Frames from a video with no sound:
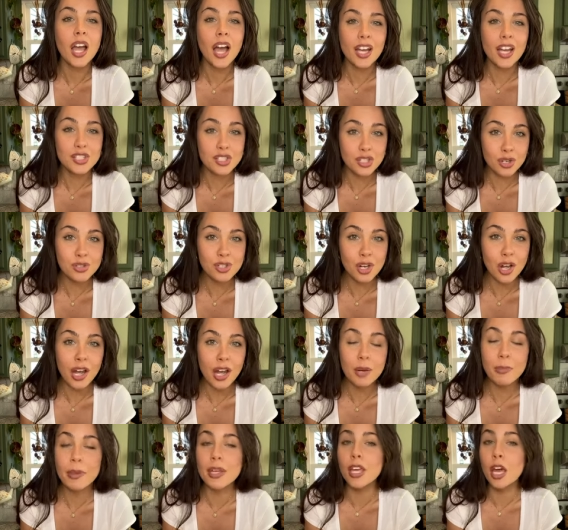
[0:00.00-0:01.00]
I showed y'all how to
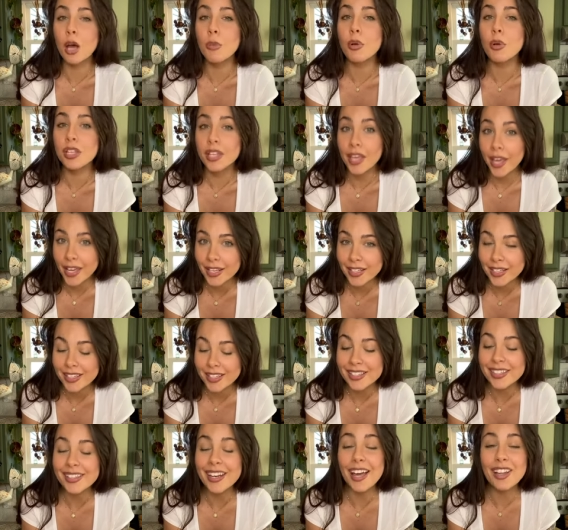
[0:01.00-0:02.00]
make cowboy candy.
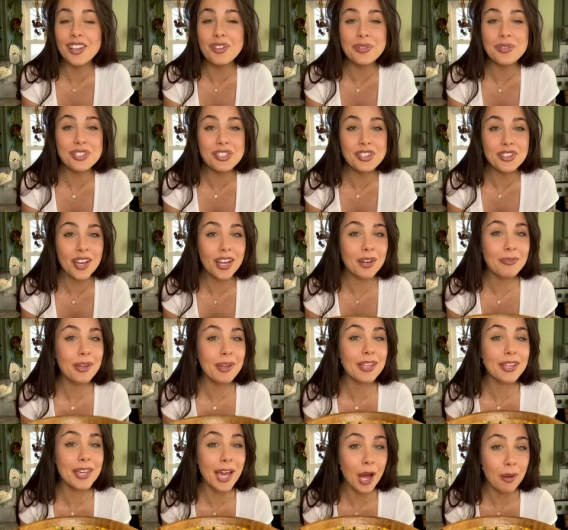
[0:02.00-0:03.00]
Now let me show you how to
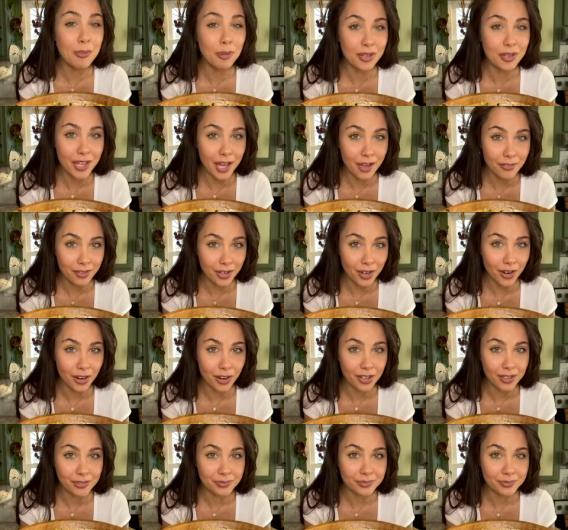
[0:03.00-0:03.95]
make cowboy caviar.